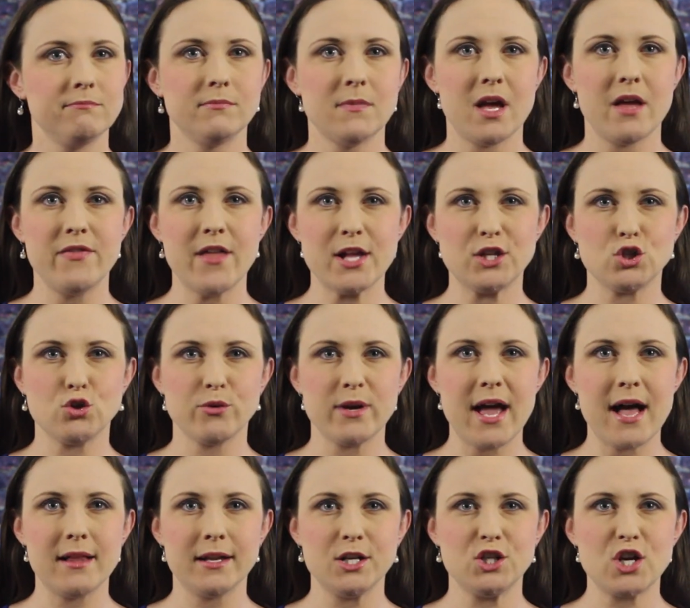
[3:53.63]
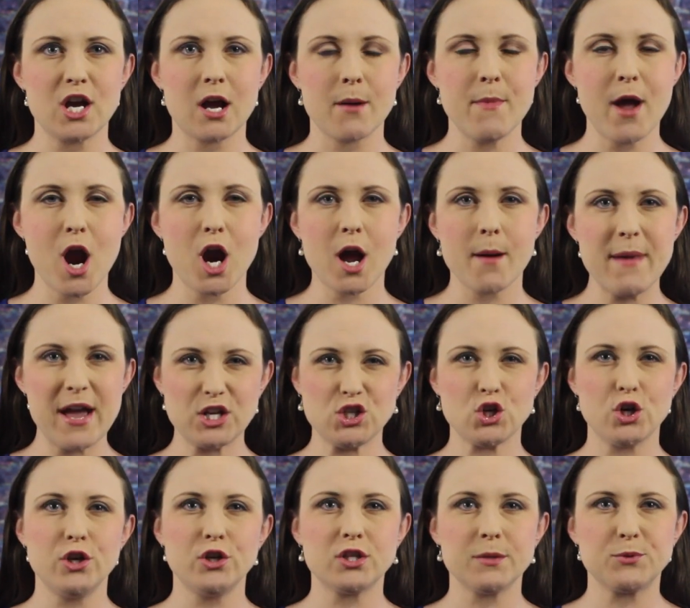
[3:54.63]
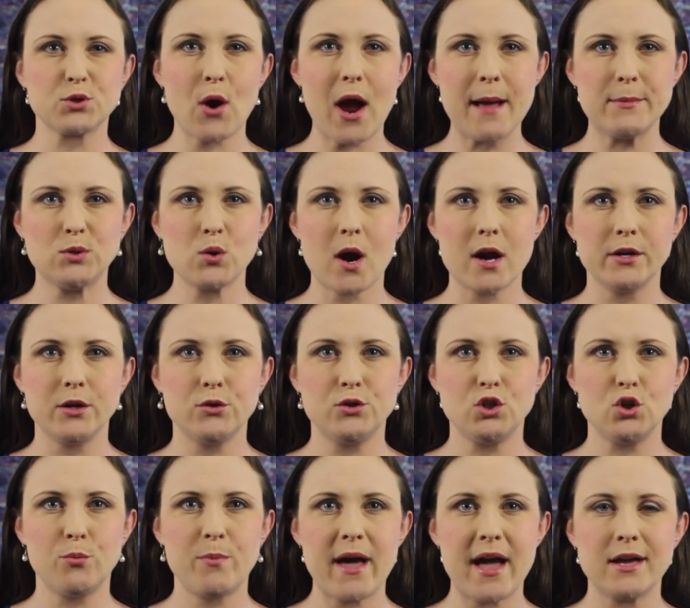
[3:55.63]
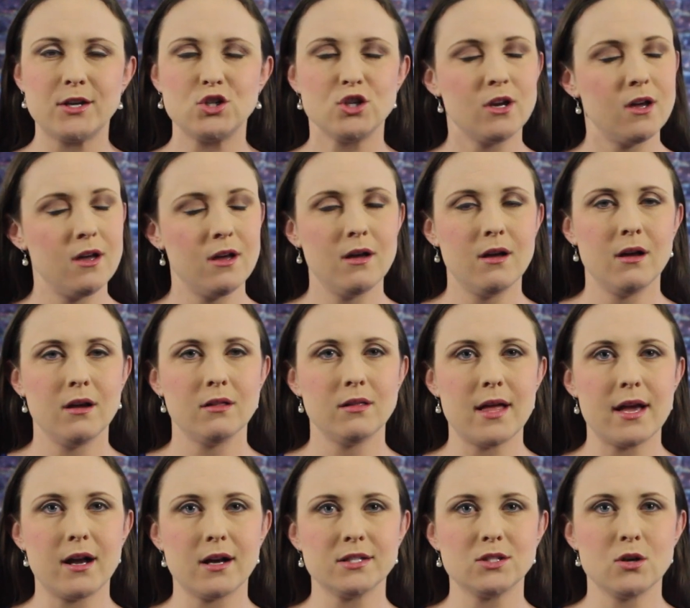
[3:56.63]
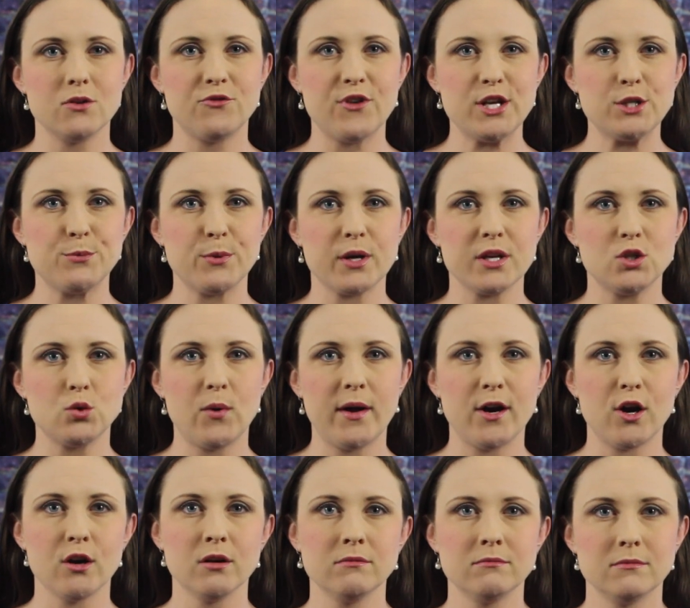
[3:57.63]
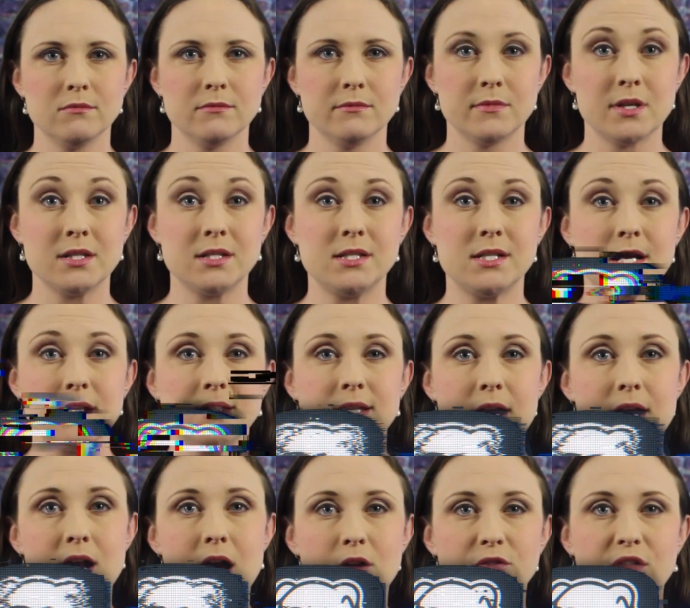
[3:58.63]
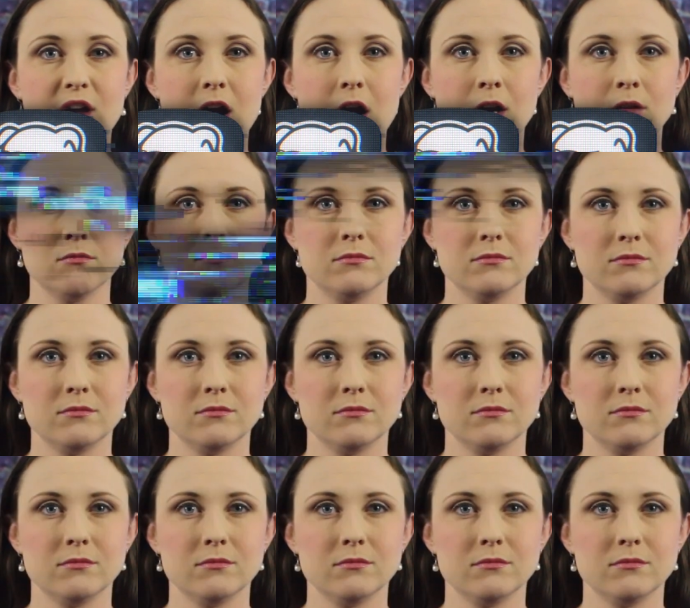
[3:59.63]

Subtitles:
And that's your Reality Check America. Make sure you subscribe to our YouTube page, like us on Facebook and Twitter, and stay sane out there.